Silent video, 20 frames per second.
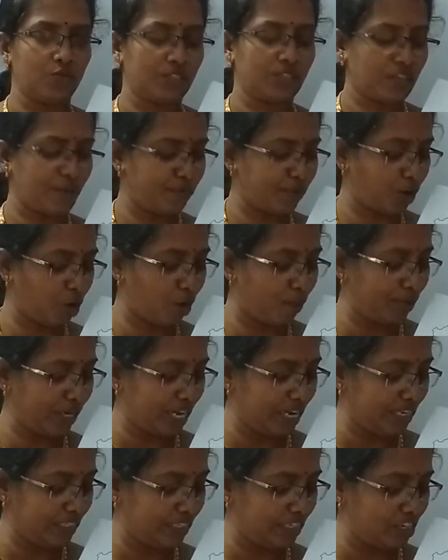
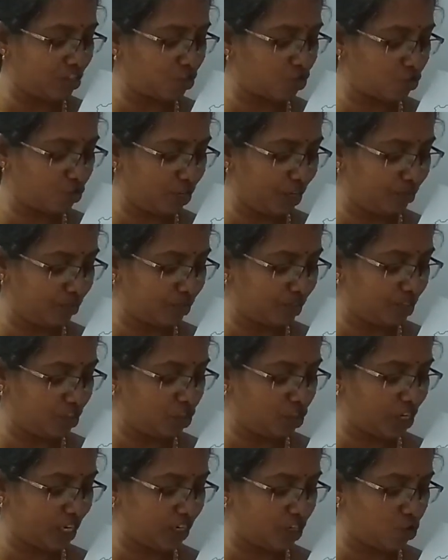Subtropical jet streams,
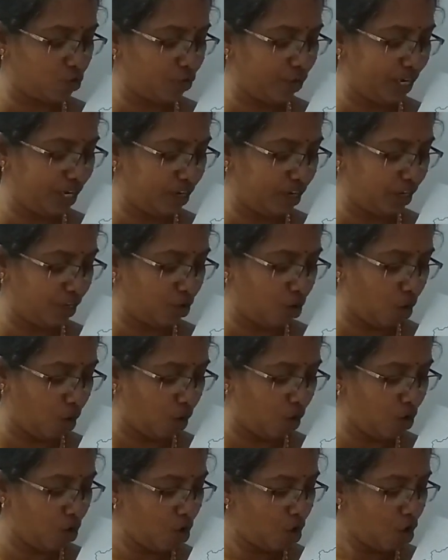jet wind, you
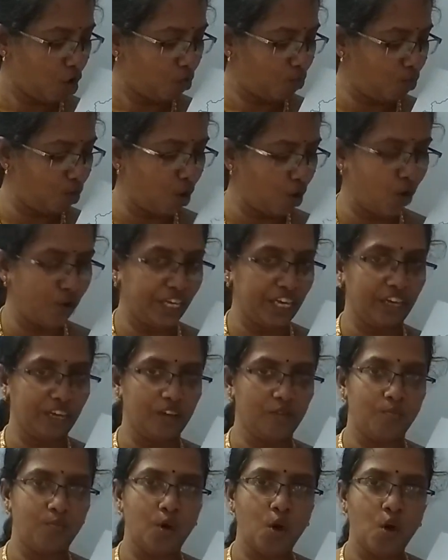know,
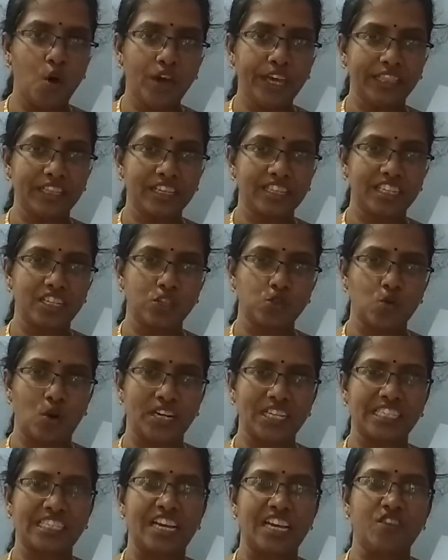blowing. Blow in the sense,
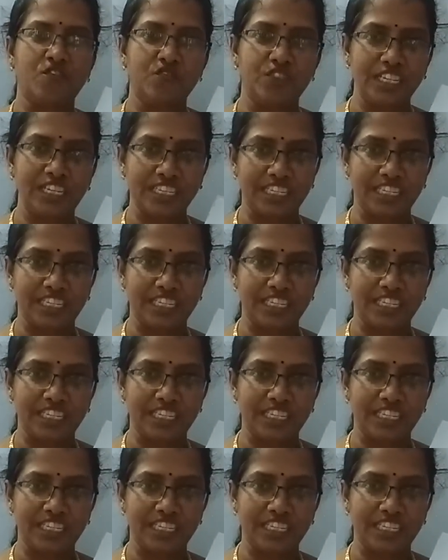what is that?